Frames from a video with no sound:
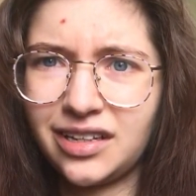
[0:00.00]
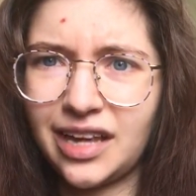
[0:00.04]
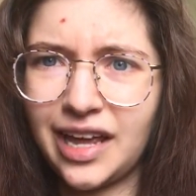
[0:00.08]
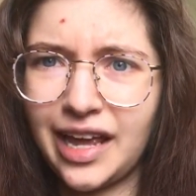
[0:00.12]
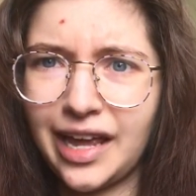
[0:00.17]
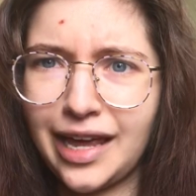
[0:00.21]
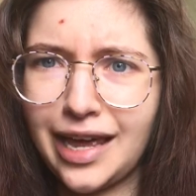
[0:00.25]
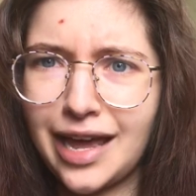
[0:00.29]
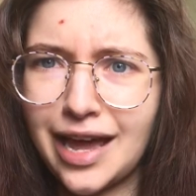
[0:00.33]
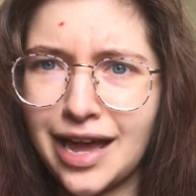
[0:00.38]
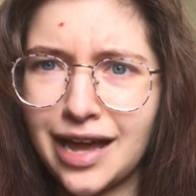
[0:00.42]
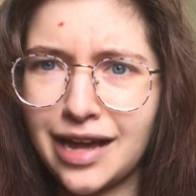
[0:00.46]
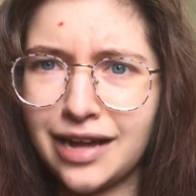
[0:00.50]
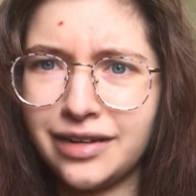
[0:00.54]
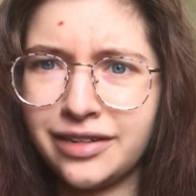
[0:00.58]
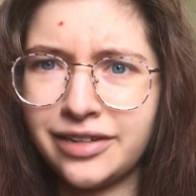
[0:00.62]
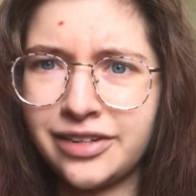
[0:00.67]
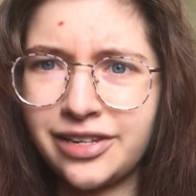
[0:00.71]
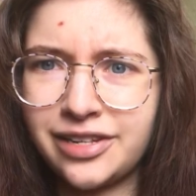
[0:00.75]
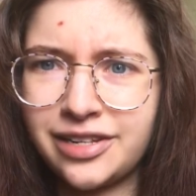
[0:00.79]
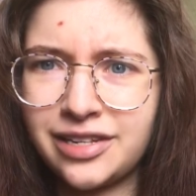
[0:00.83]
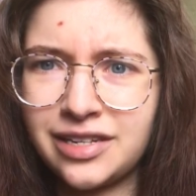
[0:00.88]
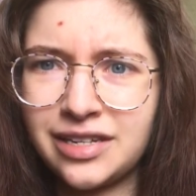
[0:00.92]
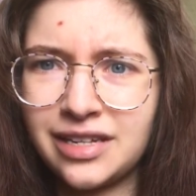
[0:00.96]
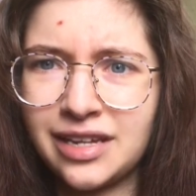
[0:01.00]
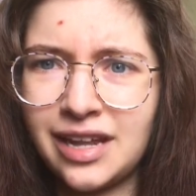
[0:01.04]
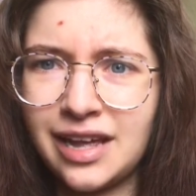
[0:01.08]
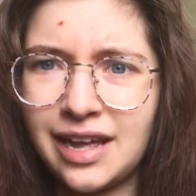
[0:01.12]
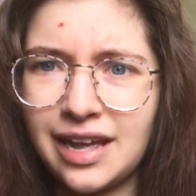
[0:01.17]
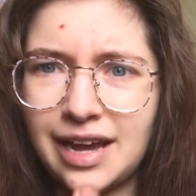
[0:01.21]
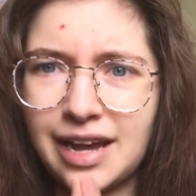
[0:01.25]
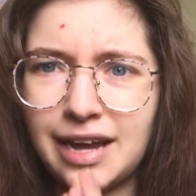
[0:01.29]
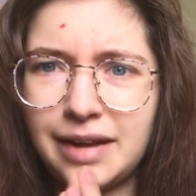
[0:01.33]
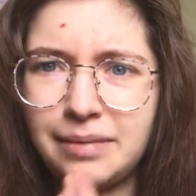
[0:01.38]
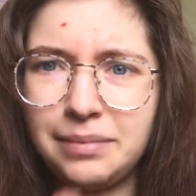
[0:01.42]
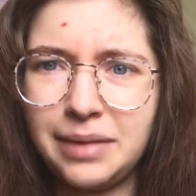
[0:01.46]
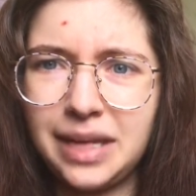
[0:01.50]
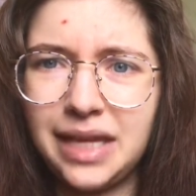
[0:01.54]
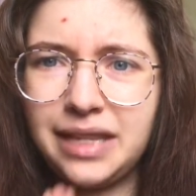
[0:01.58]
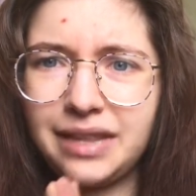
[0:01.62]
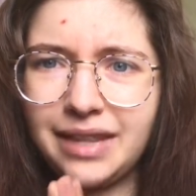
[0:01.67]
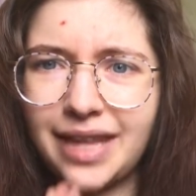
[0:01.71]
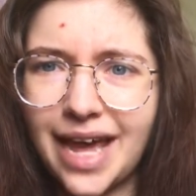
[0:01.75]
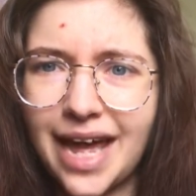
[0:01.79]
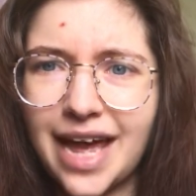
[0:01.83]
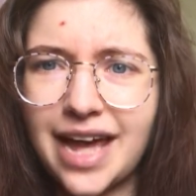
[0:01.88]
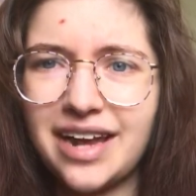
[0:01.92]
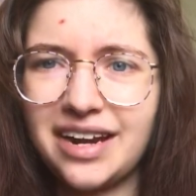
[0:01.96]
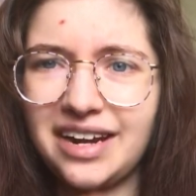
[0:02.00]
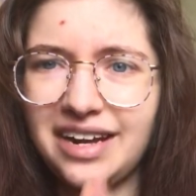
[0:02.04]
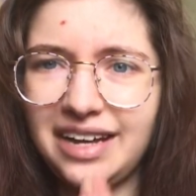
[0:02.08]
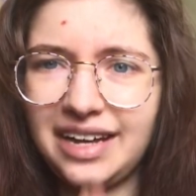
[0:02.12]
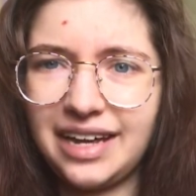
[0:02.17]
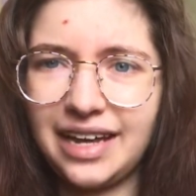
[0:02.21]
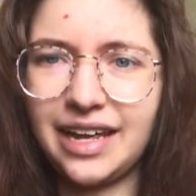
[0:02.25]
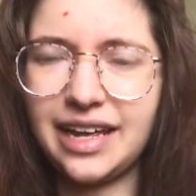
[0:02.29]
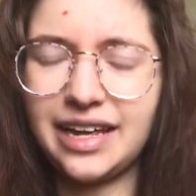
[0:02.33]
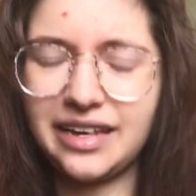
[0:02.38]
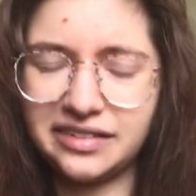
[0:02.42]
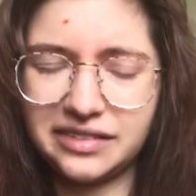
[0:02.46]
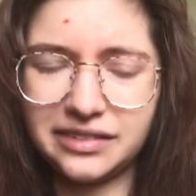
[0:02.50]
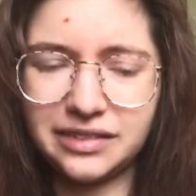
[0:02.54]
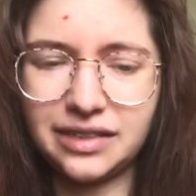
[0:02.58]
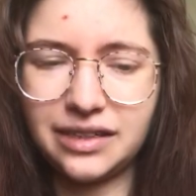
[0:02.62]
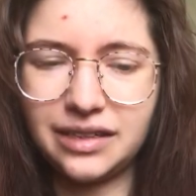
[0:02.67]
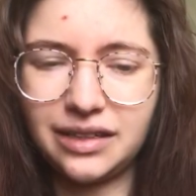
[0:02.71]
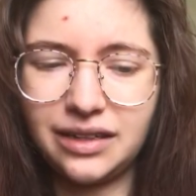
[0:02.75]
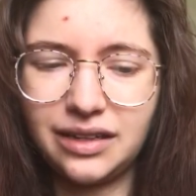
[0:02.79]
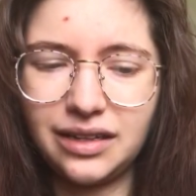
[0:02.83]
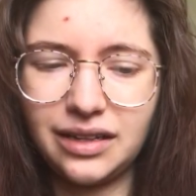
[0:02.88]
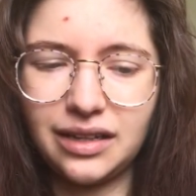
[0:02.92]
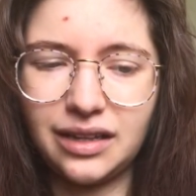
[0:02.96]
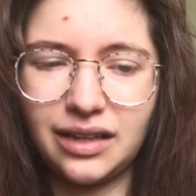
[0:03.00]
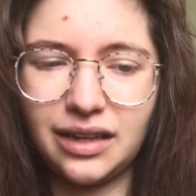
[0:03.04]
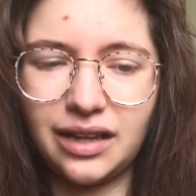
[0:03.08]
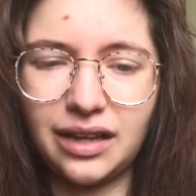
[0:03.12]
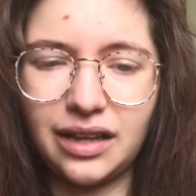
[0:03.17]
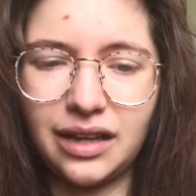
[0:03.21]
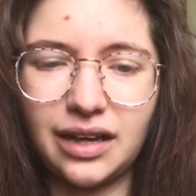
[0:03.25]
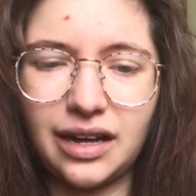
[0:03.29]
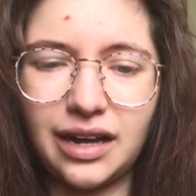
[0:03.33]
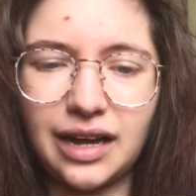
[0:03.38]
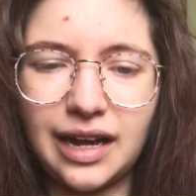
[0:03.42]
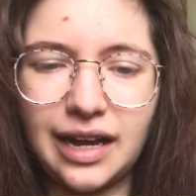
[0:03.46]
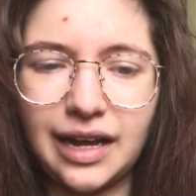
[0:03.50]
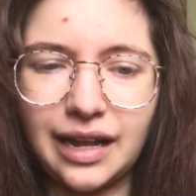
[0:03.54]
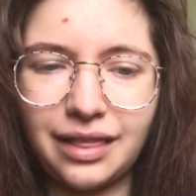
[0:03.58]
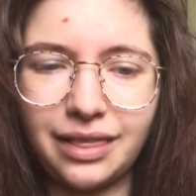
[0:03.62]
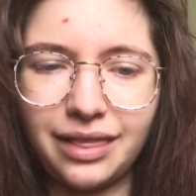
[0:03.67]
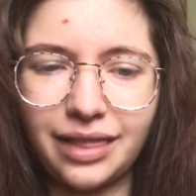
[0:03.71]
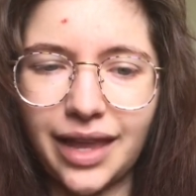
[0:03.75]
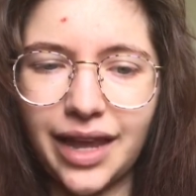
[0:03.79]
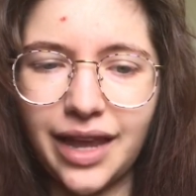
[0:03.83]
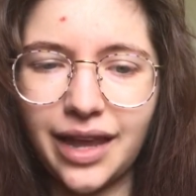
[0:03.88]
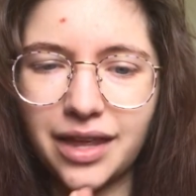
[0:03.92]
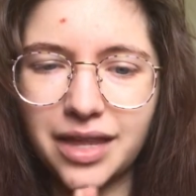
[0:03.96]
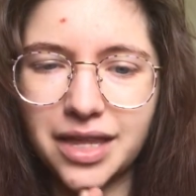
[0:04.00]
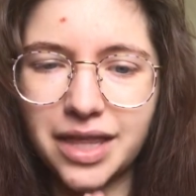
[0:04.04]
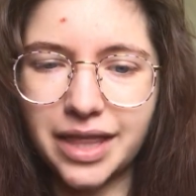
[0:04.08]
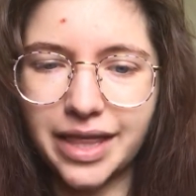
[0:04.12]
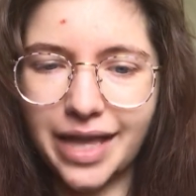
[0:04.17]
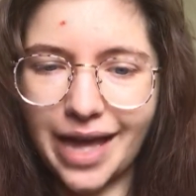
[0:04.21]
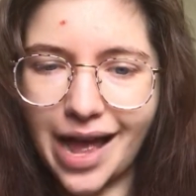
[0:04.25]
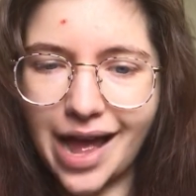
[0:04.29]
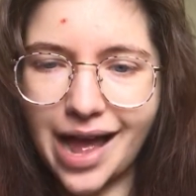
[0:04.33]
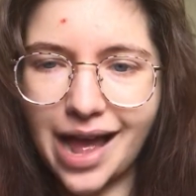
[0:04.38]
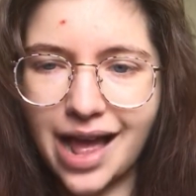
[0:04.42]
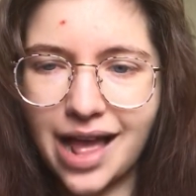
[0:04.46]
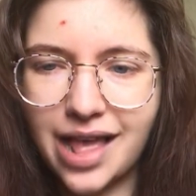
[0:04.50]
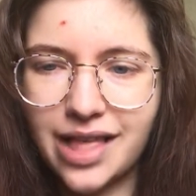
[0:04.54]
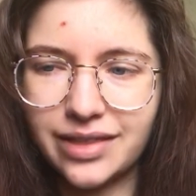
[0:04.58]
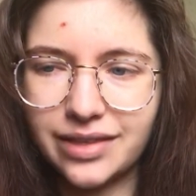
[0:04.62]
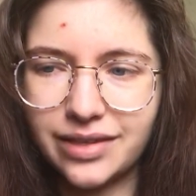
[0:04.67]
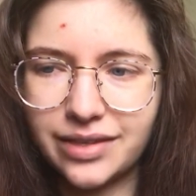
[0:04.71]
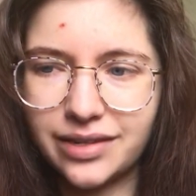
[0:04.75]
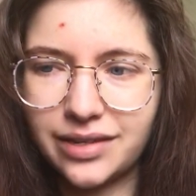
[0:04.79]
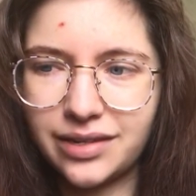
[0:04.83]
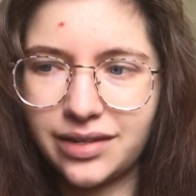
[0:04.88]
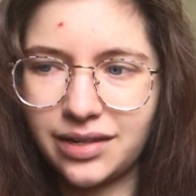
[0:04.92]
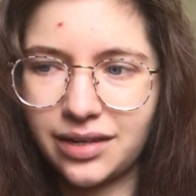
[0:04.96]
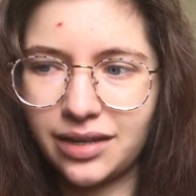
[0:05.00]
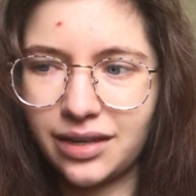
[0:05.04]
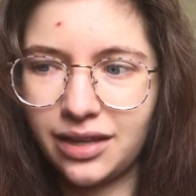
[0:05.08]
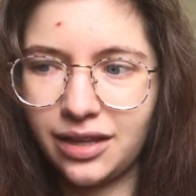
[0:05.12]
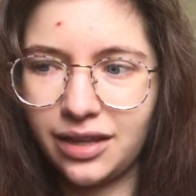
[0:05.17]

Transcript: And I mean that in, I like that